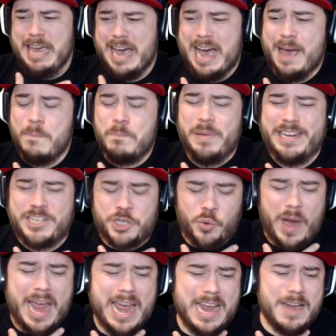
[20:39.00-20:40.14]
I'm
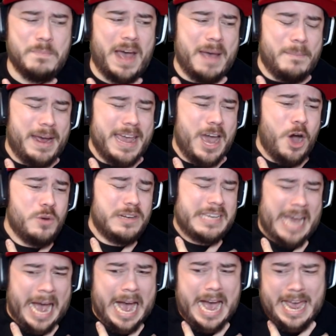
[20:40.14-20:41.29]
betrayed by my own
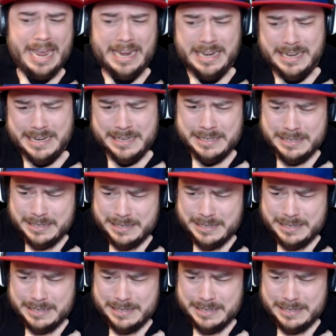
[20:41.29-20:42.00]
kind!